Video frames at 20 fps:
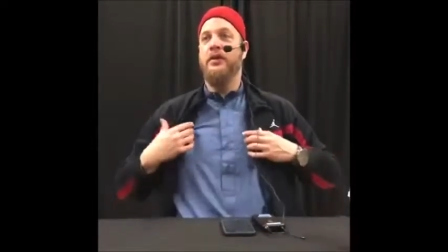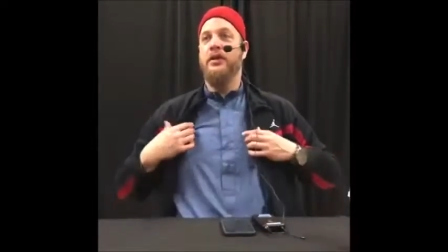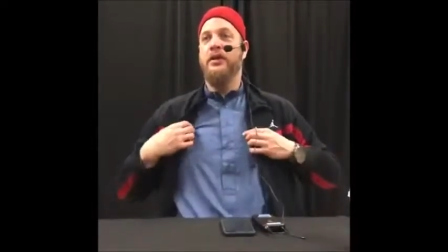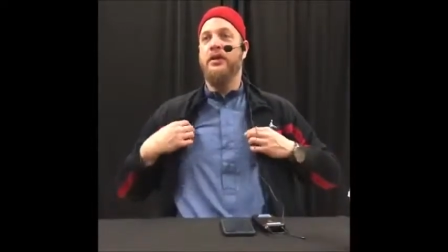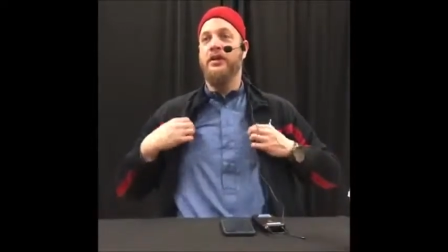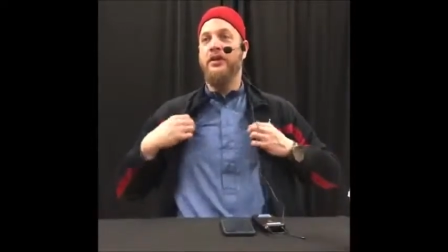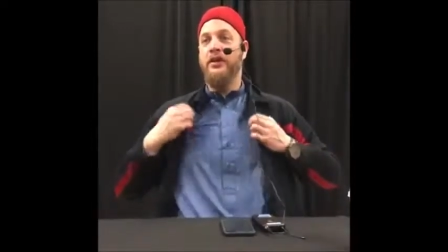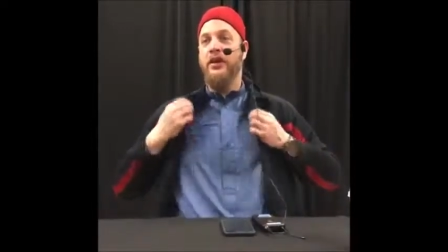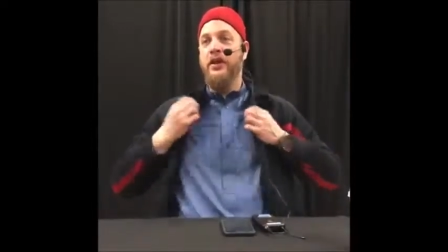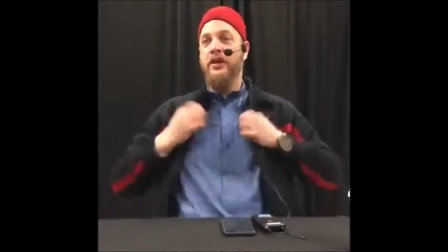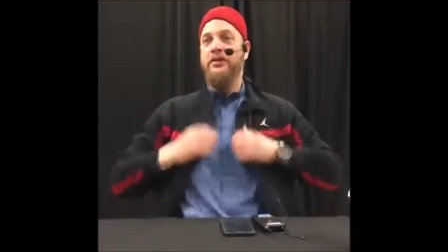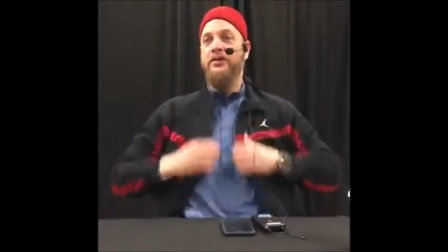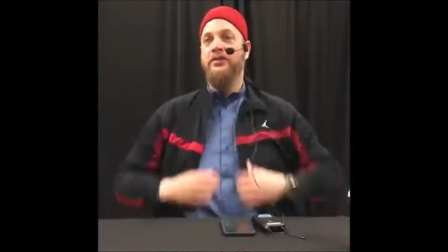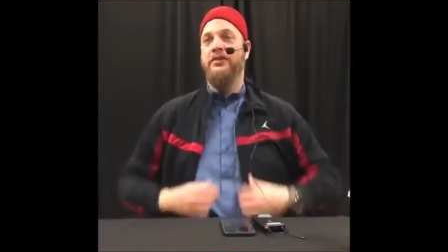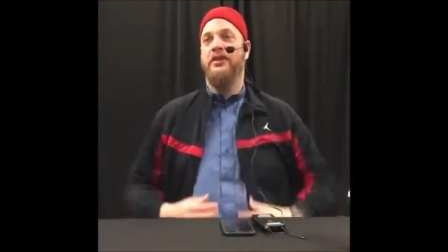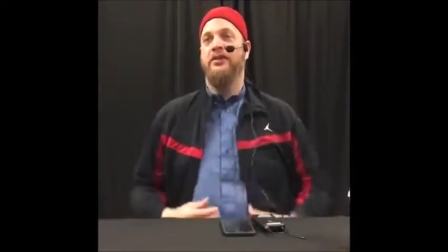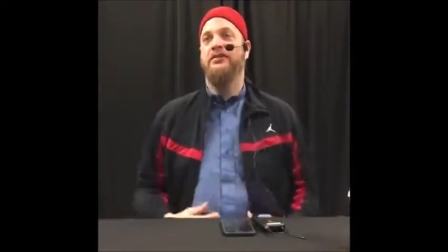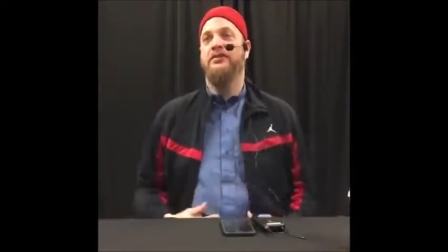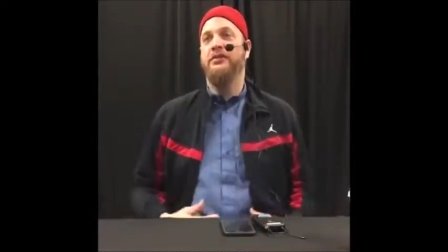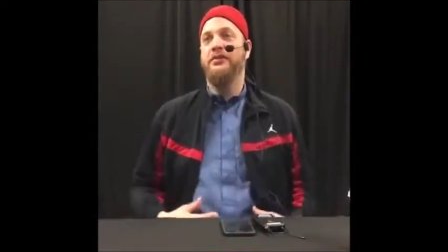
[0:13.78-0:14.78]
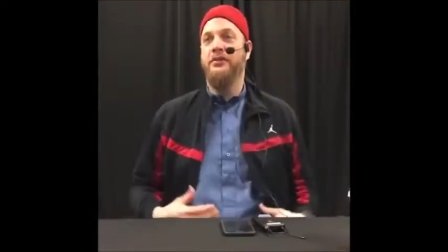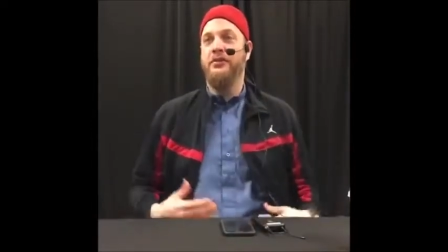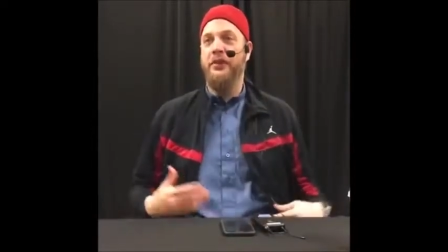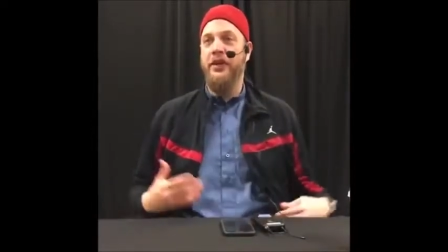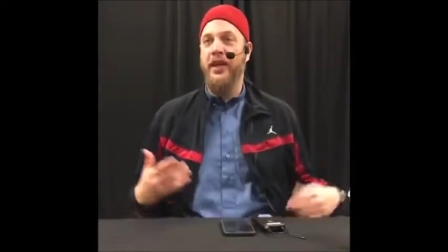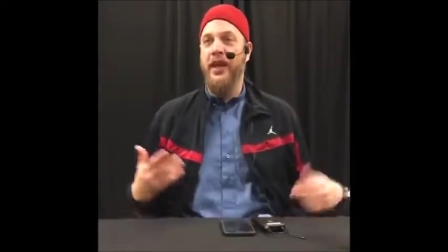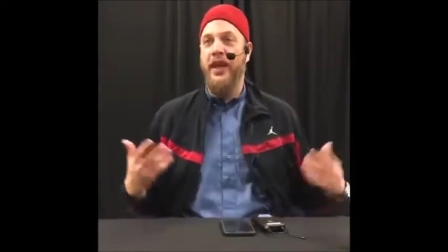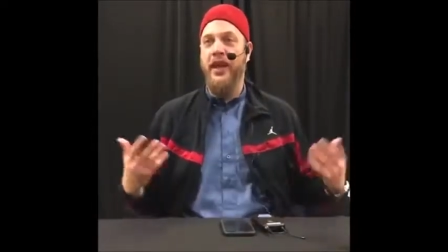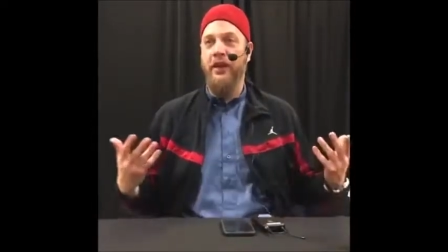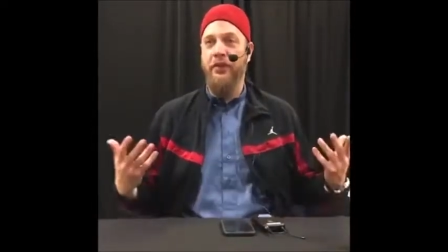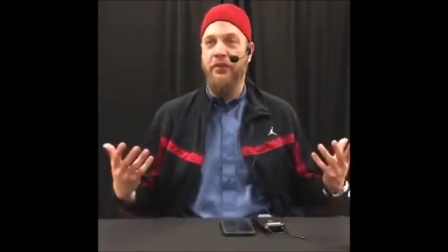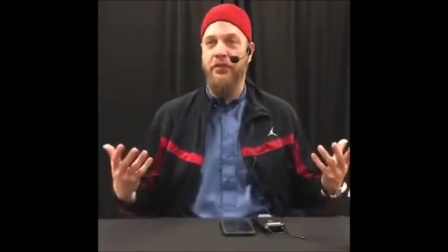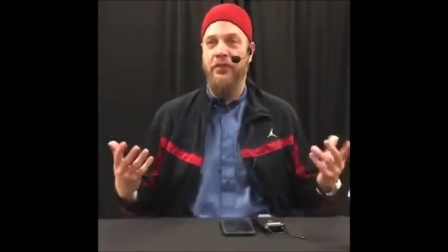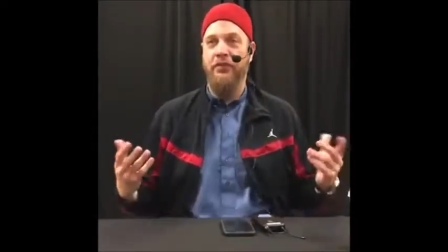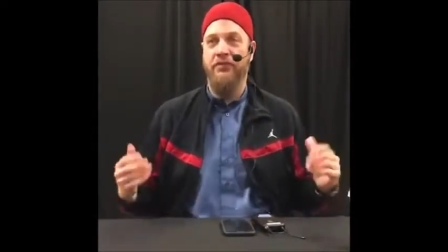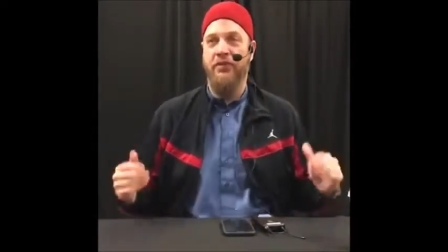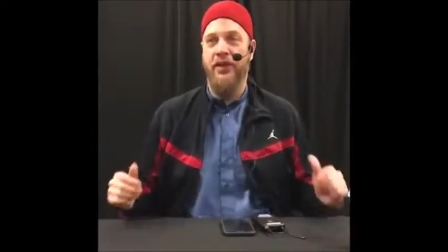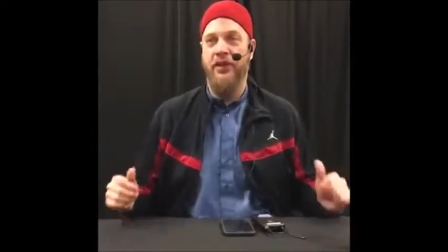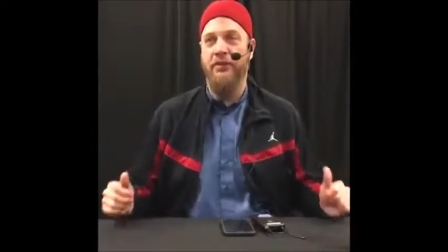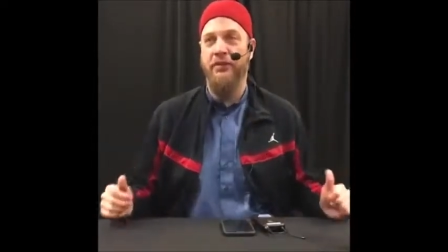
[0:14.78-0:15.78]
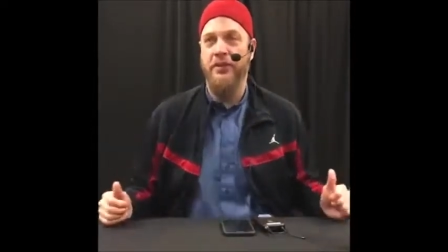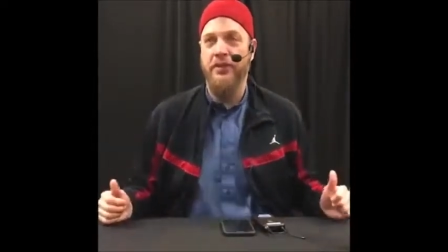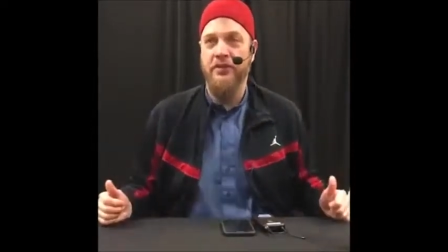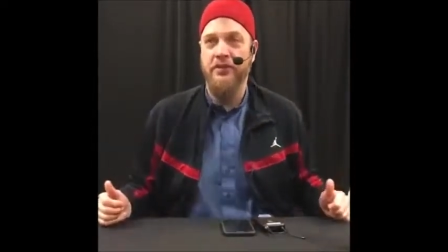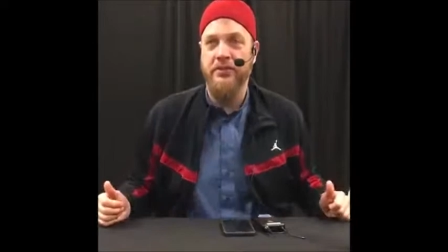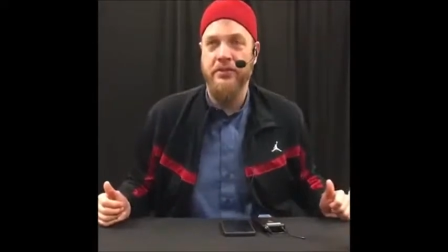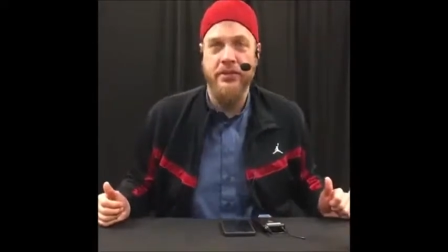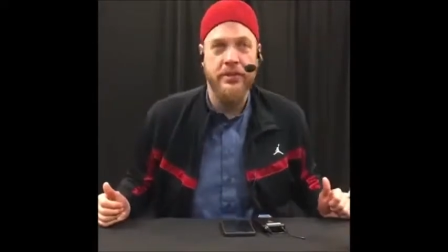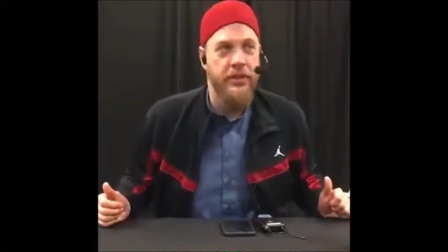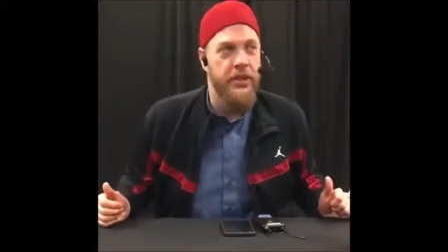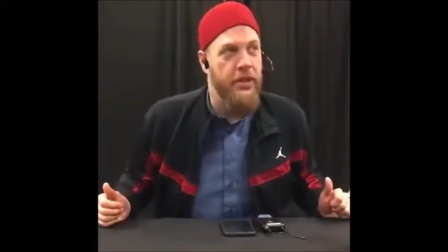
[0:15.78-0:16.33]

It encourages us to create healthy families.